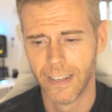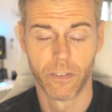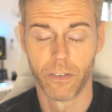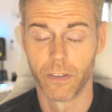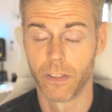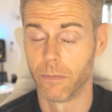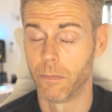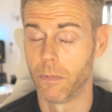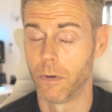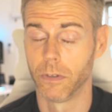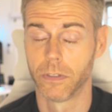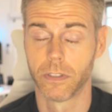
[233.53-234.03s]
For
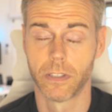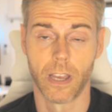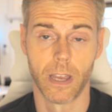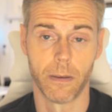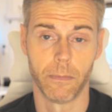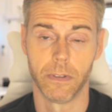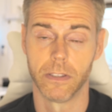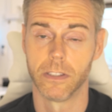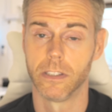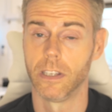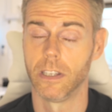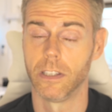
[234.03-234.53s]
the most
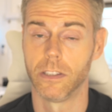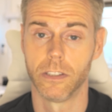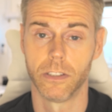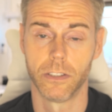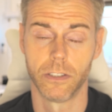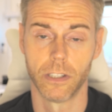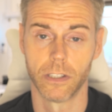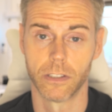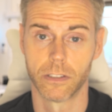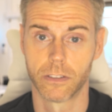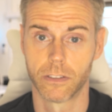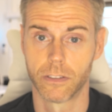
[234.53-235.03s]
time, it's
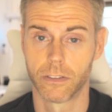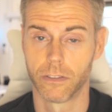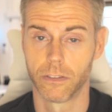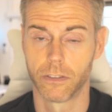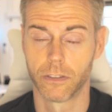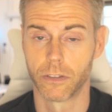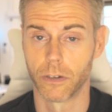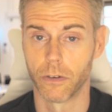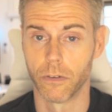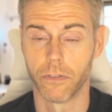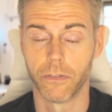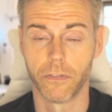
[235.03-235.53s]
just
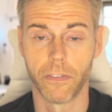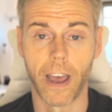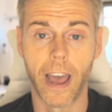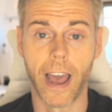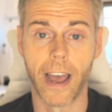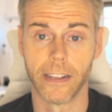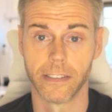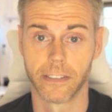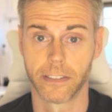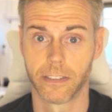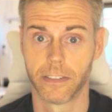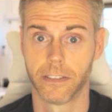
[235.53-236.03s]
so
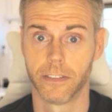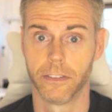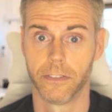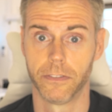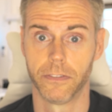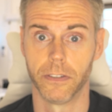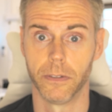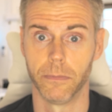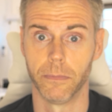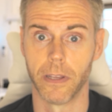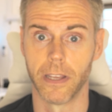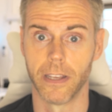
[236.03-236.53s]
fast
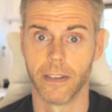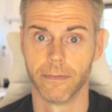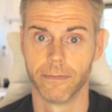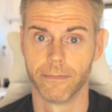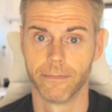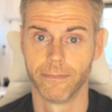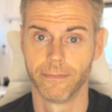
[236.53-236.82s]
for me.